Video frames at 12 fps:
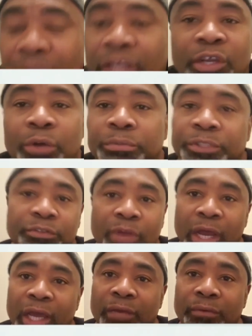don't
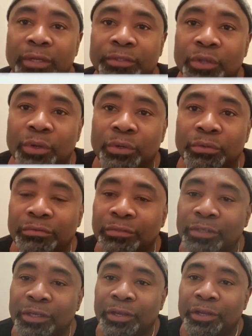subscribe, and so
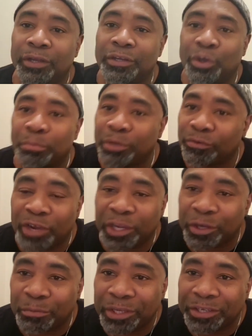don't be afraid
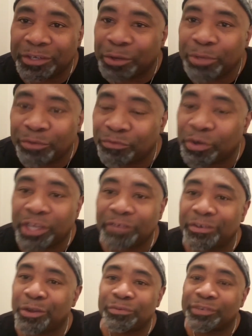of me. Don't be afraid.
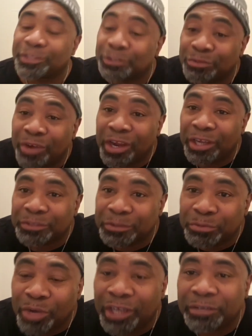Don't be subscribe.
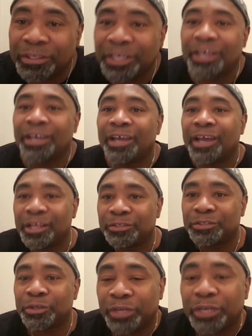Subscribe. And
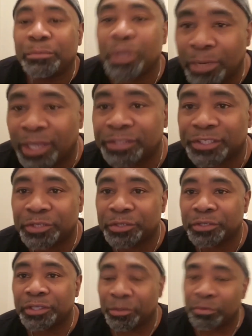so it'll be a blessing to
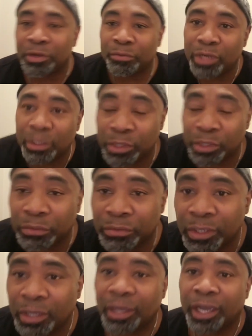you. It, it really will.
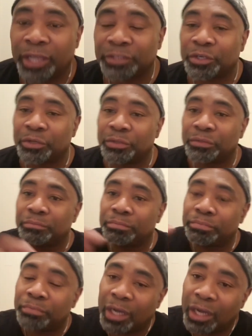And so
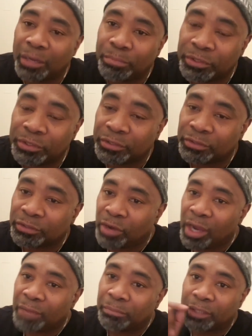uh, push the
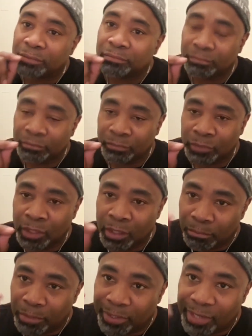subscribe button,
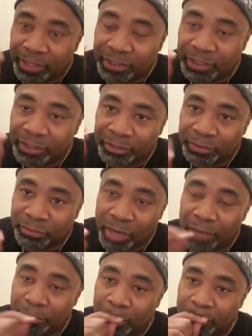but not just the
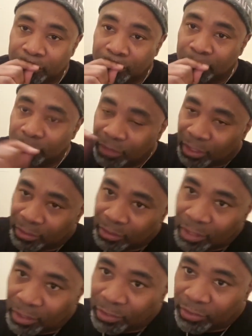subscribe button. There's
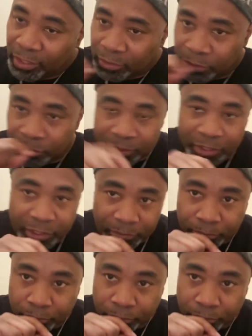another thing too that's there.